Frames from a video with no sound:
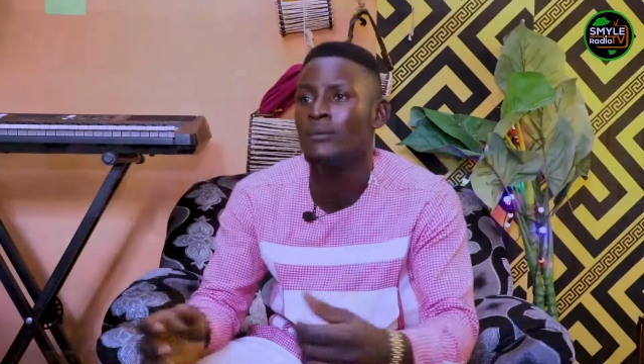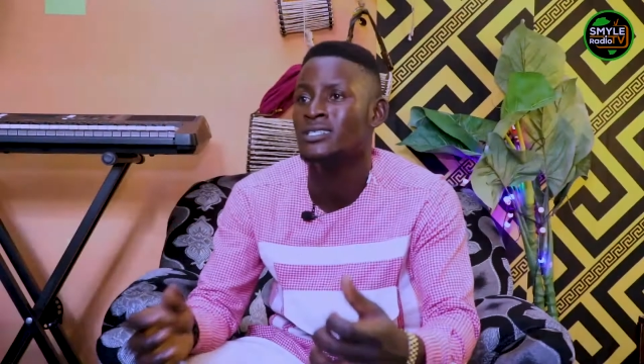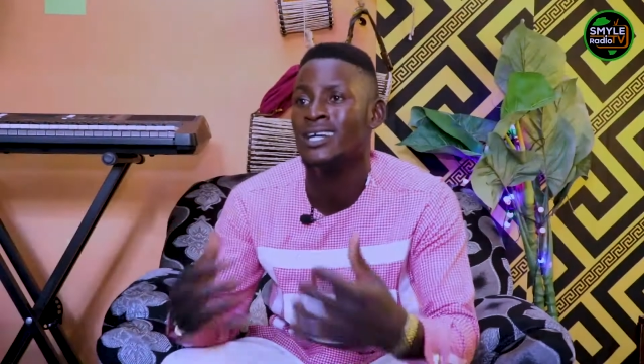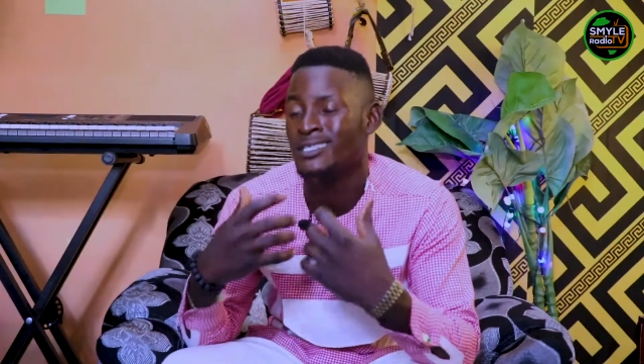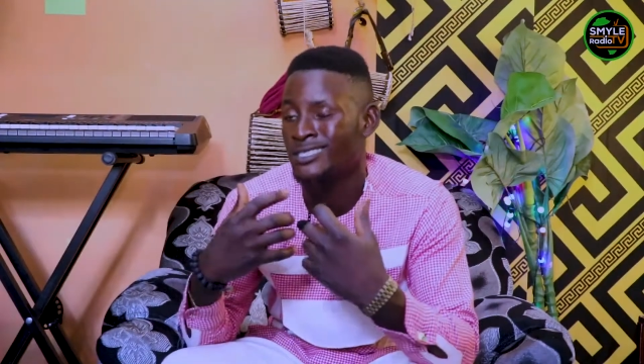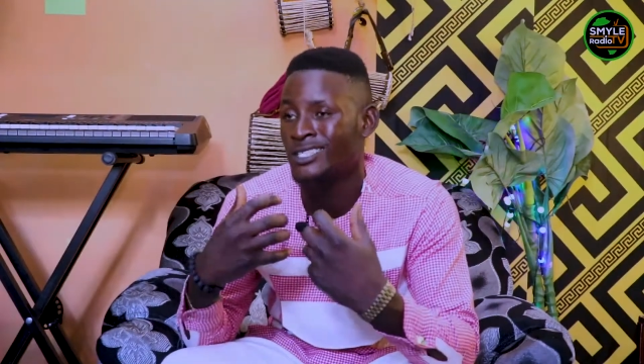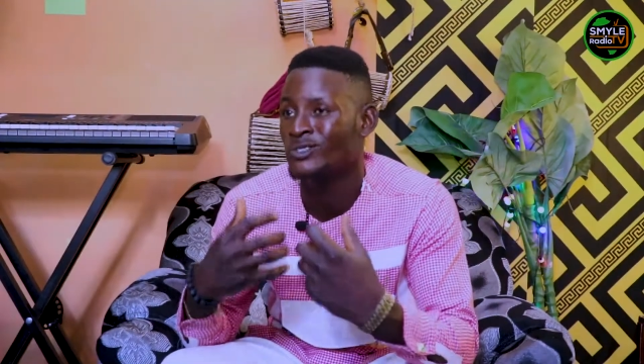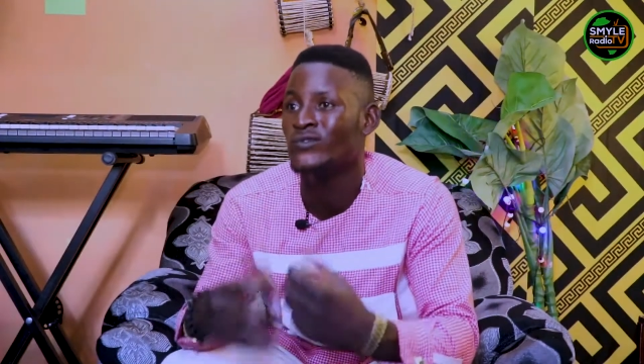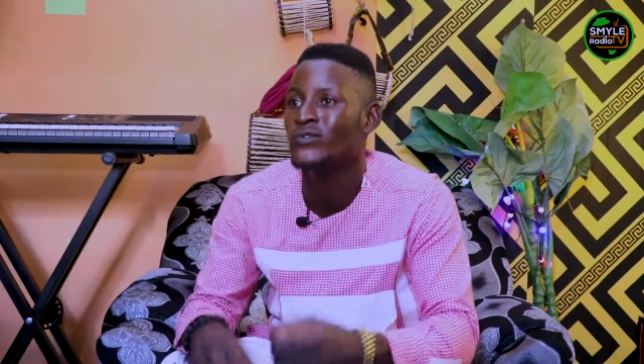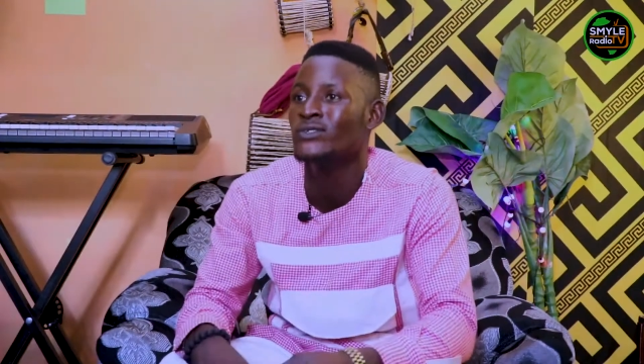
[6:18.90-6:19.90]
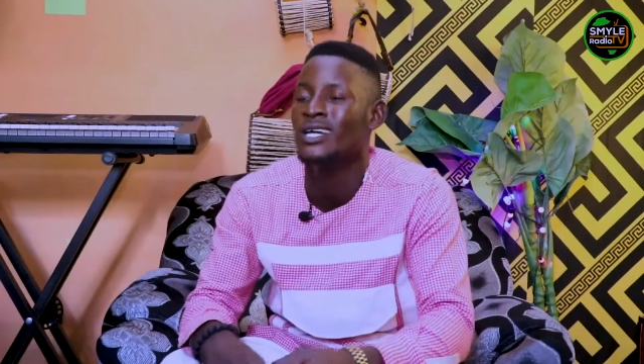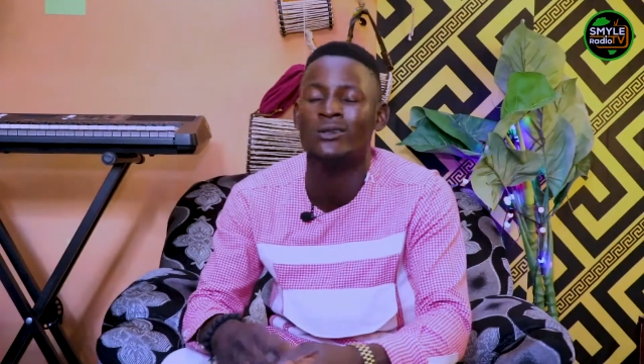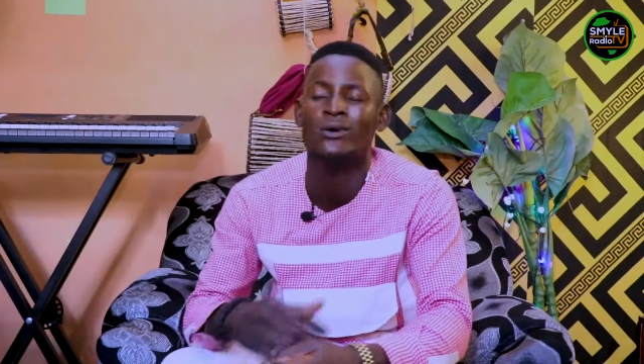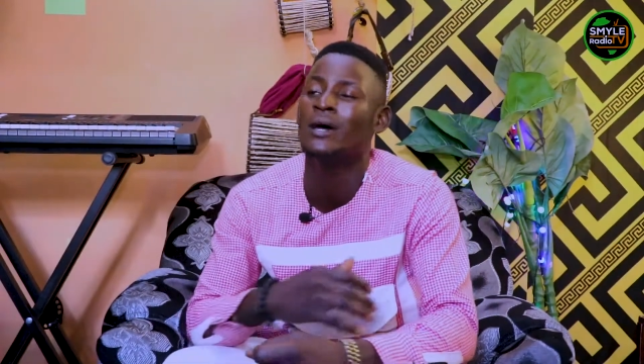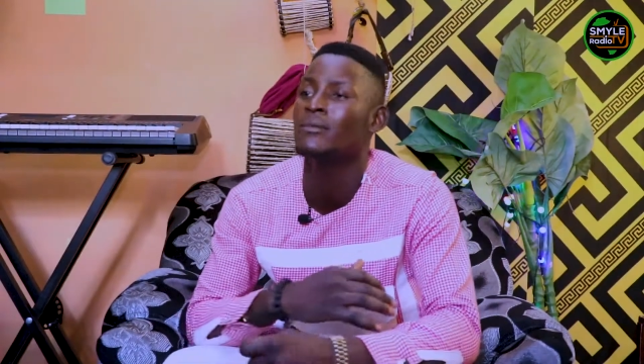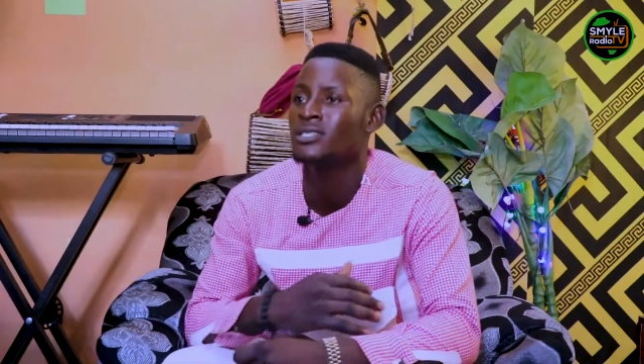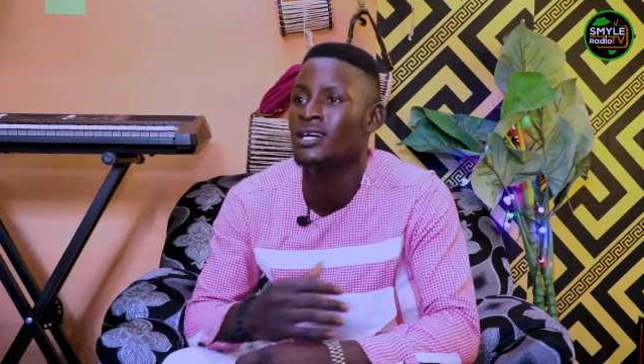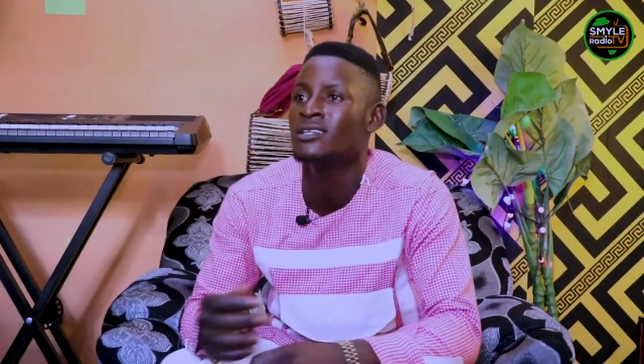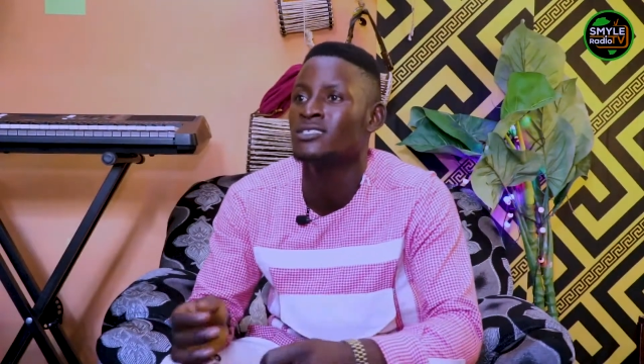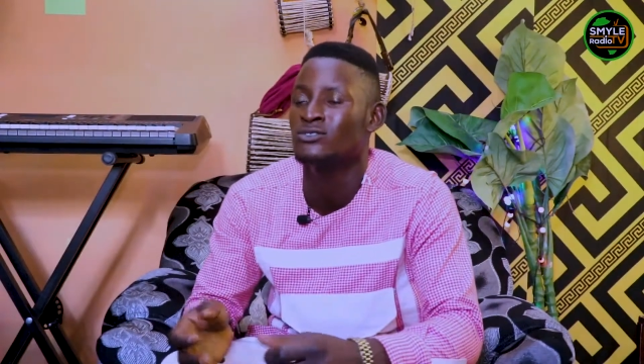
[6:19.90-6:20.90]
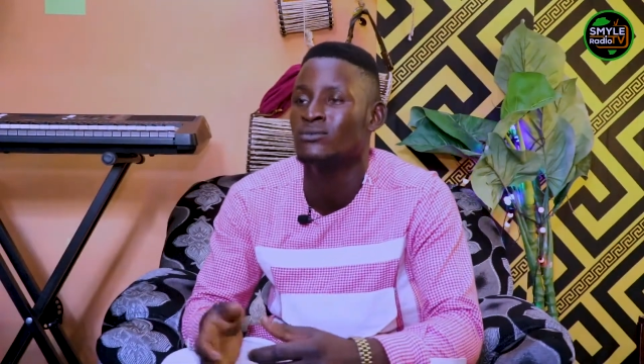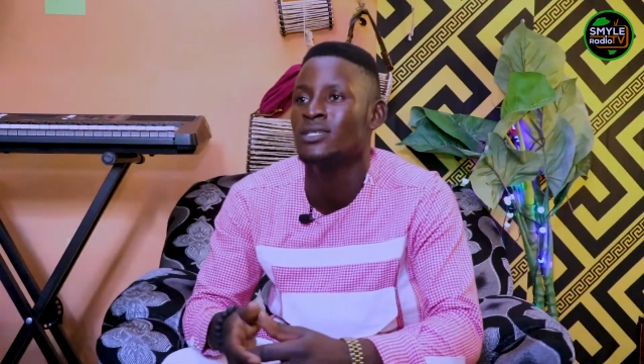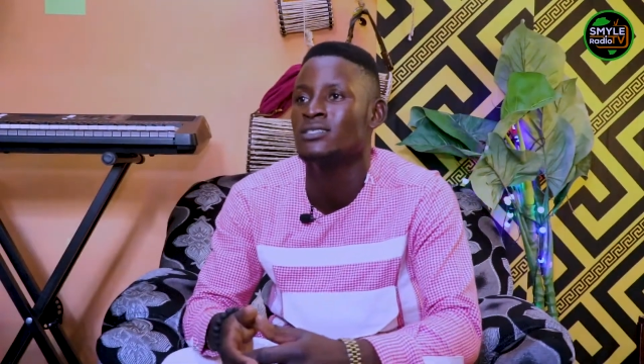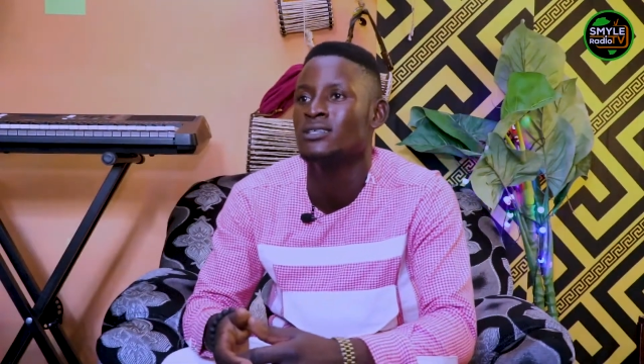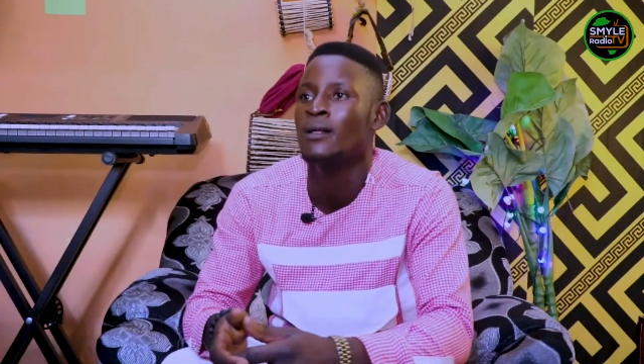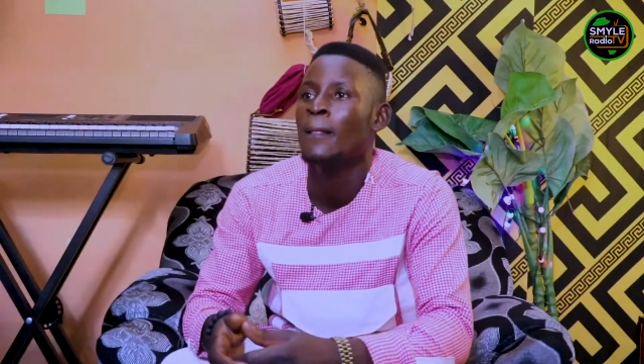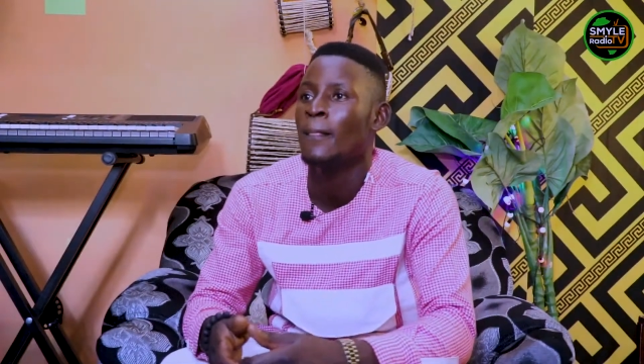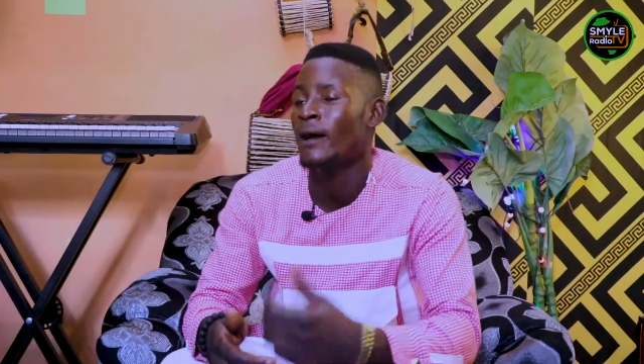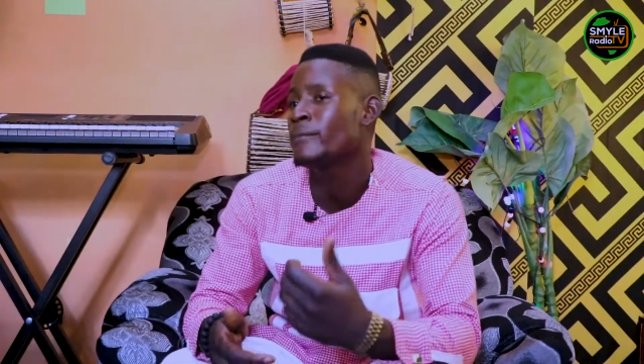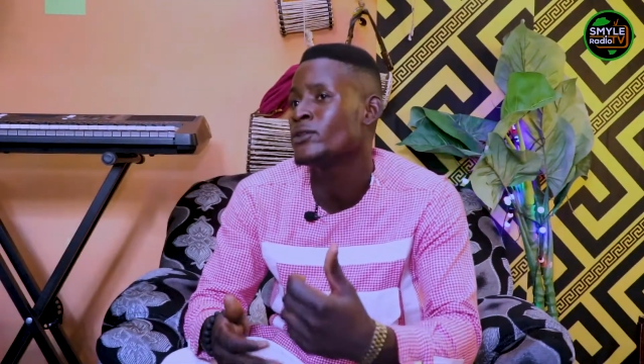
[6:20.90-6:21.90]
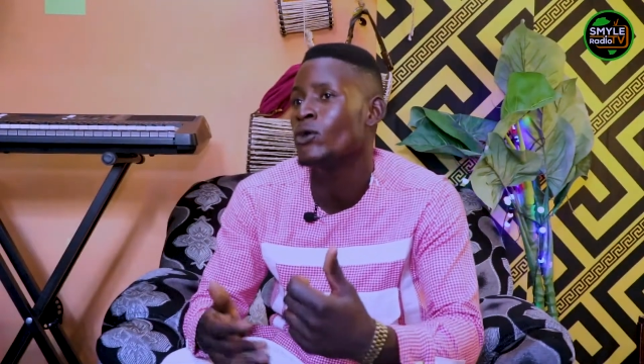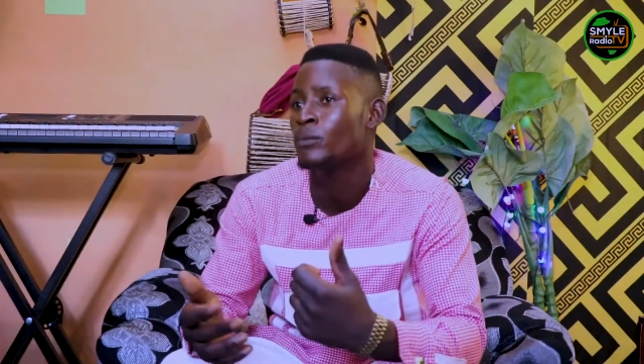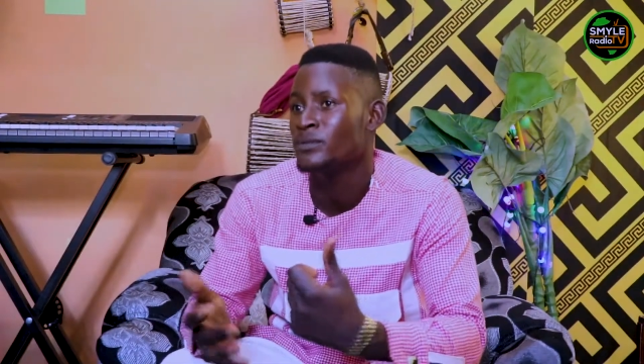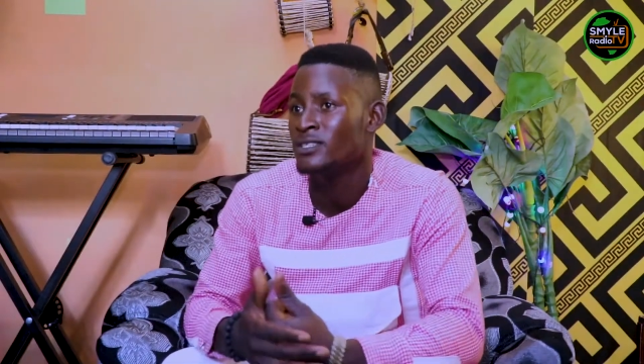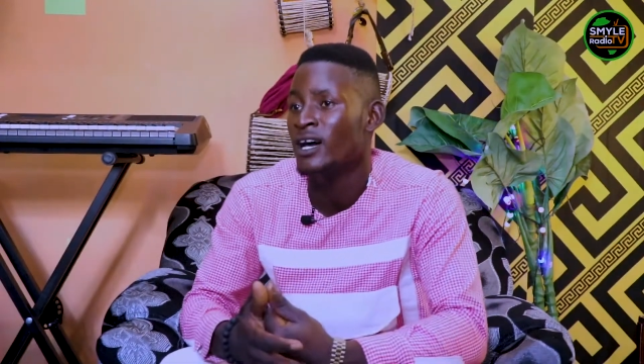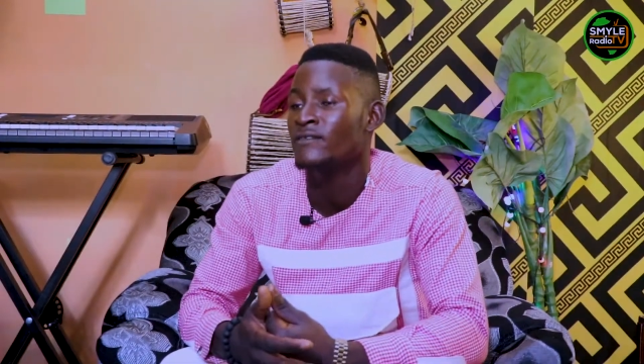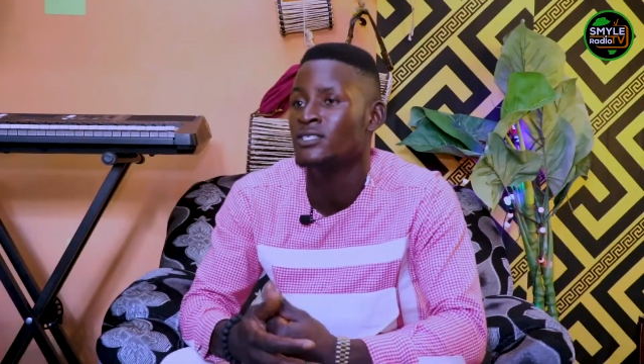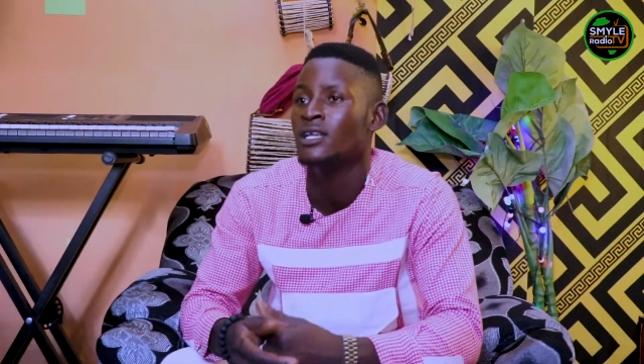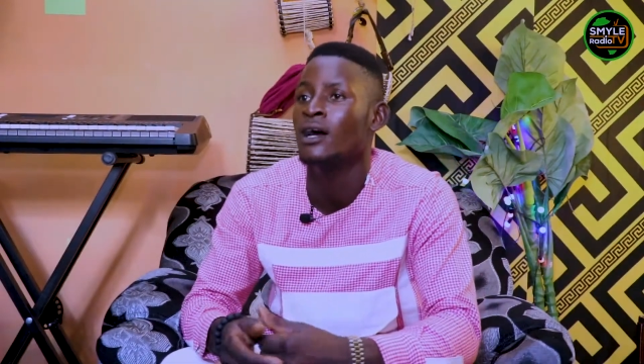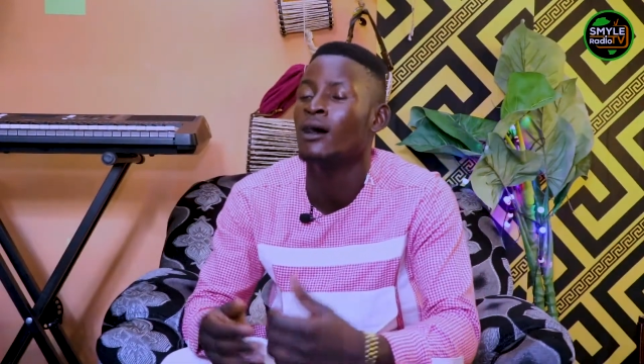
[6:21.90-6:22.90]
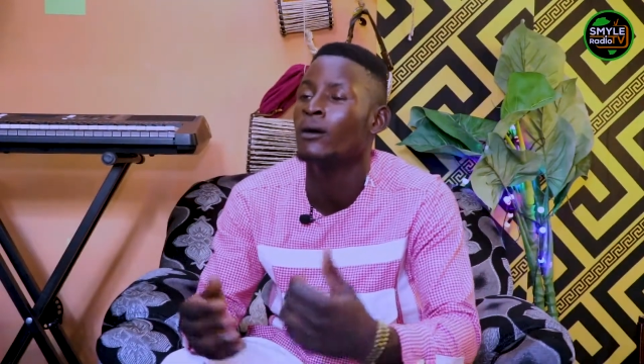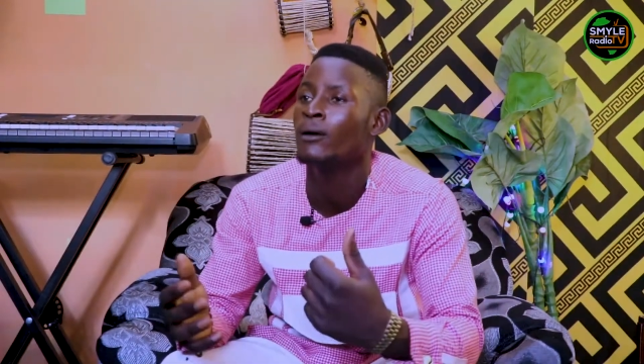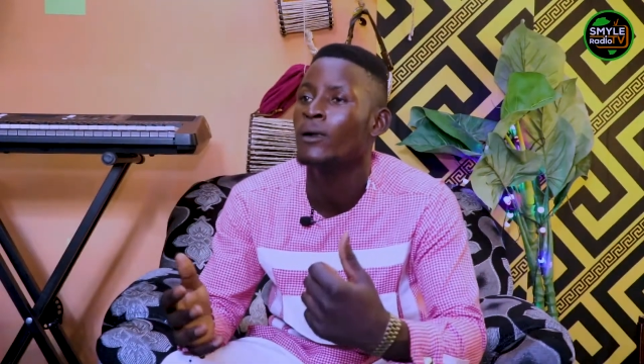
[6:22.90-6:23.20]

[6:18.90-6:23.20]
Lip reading: musical, saxophone and other musical instruments have been observed in our